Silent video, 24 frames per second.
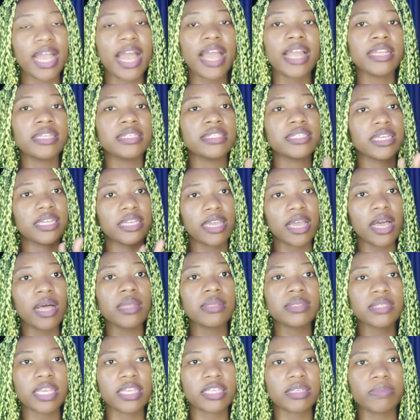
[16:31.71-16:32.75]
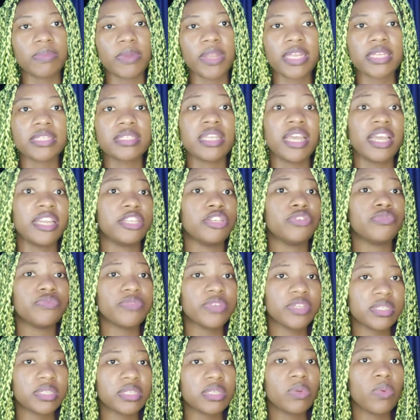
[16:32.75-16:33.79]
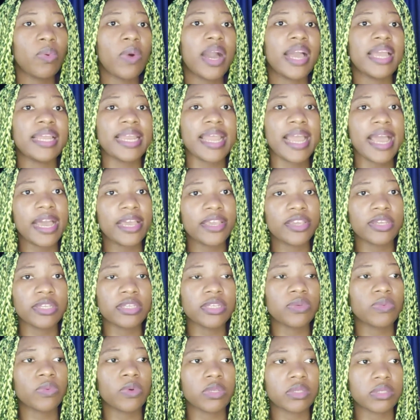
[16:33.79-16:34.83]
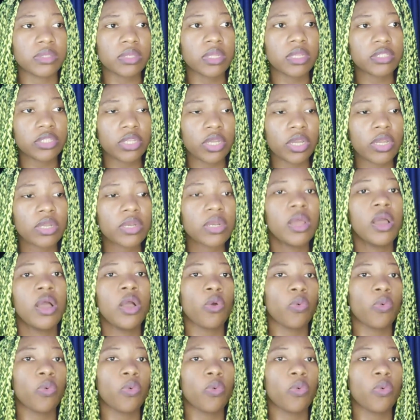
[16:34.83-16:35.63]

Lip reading: And the girls explained that the reason why the ironing was not done